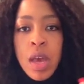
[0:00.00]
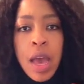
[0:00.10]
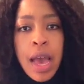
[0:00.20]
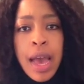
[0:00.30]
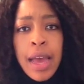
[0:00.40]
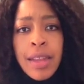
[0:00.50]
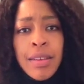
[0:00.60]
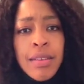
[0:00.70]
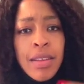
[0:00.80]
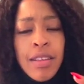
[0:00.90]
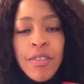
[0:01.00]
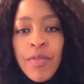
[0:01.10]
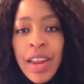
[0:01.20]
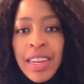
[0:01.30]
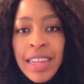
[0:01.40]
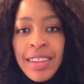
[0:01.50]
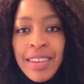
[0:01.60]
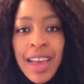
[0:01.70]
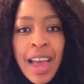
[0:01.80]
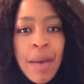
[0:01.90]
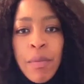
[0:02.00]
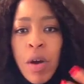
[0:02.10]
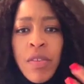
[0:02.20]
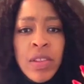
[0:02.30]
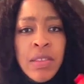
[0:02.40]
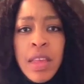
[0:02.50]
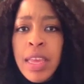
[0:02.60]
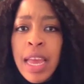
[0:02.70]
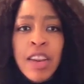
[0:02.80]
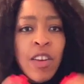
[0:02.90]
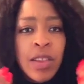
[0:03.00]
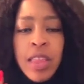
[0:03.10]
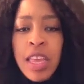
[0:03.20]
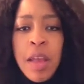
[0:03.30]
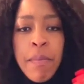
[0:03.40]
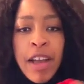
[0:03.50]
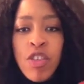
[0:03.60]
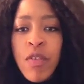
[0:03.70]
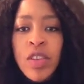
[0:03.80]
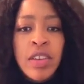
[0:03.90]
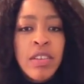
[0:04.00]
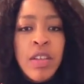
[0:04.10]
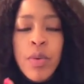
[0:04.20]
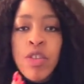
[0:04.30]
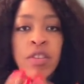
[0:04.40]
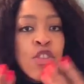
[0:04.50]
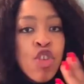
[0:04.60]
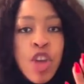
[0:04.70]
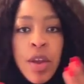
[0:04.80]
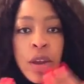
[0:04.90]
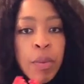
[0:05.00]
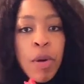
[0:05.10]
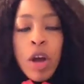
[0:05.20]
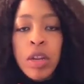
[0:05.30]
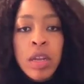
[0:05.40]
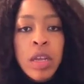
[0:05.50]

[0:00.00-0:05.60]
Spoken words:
And his friend at the time, obviously again, not thinking much of it, they were just sharing upon